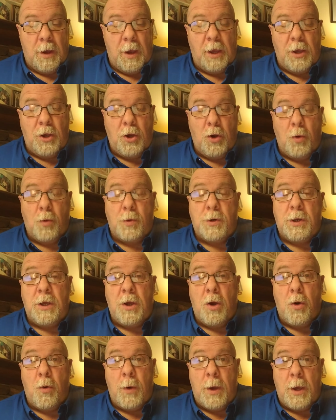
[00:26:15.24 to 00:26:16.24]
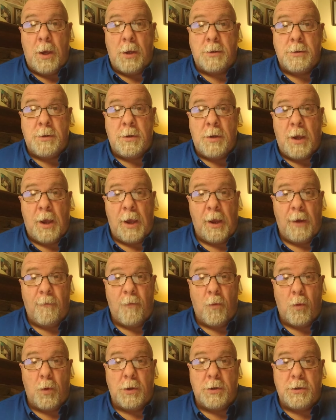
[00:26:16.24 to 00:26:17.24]
A-U-T-O-S,
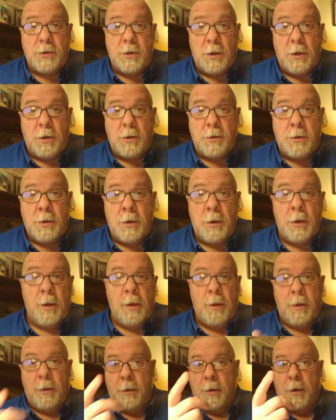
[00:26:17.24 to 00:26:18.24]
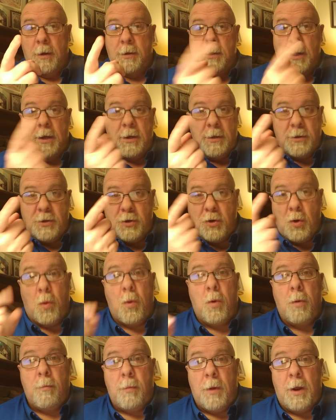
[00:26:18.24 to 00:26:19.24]
846. That's that
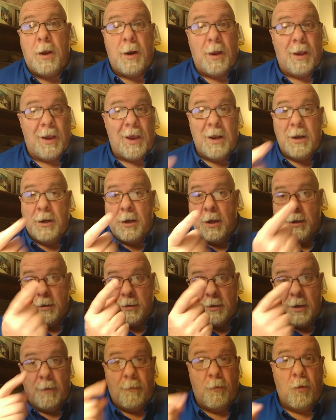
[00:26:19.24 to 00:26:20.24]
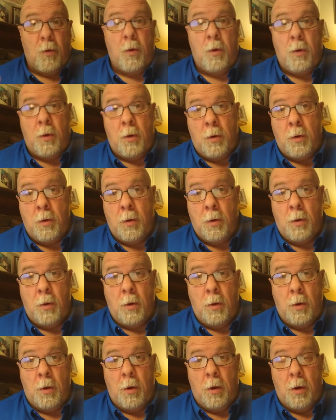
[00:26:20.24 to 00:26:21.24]
storm, right? Like that dust devil,
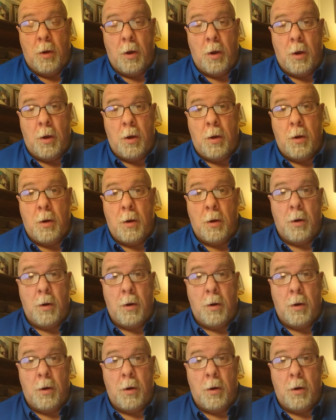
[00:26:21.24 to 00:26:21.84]
huh?